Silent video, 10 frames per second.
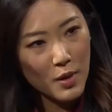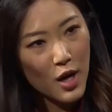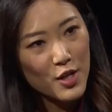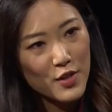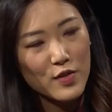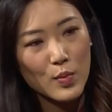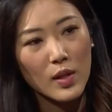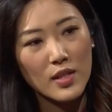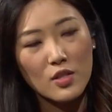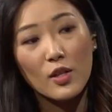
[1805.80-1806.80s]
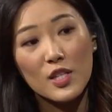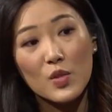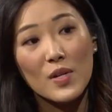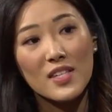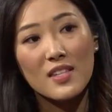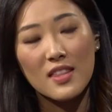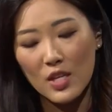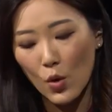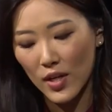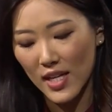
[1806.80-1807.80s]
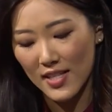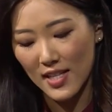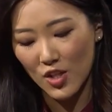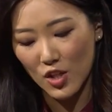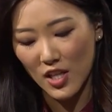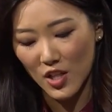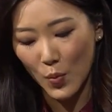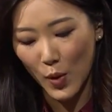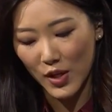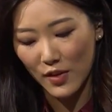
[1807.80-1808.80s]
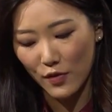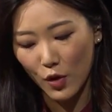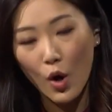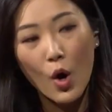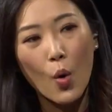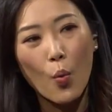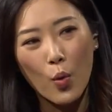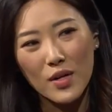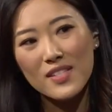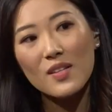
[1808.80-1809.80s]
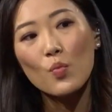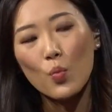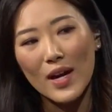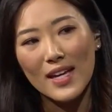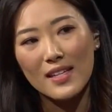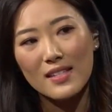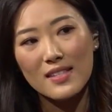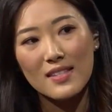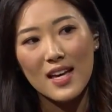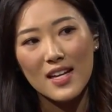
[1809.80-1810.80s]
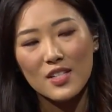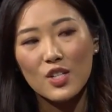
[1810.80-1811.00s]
part of Solly Swiss, the organisation that you're working for, what are some ways that